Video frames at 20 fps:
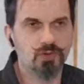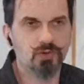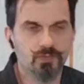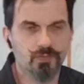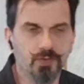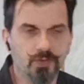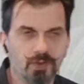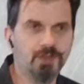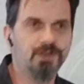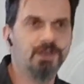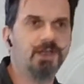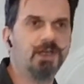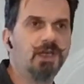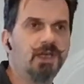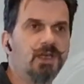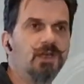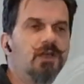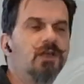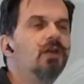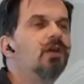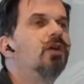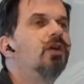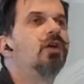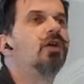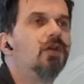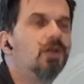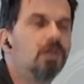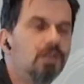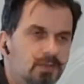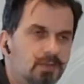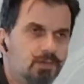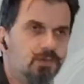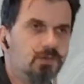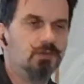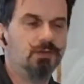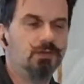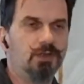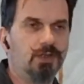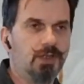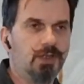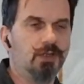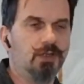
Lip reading: They didn't want to have fancy